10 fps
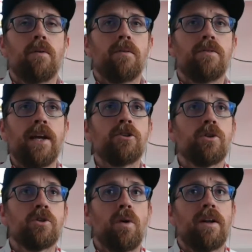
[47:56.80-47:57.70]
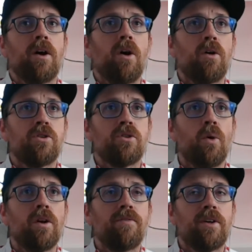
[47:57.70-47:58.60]
Dangerous one,
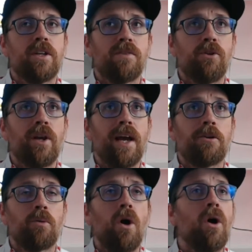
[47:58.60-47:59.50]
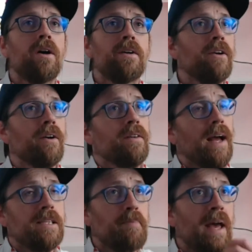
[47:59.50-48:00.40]
sort of, because if you get it wrong,
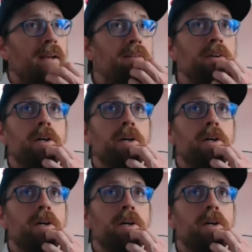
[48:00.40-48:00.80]
that's a pen.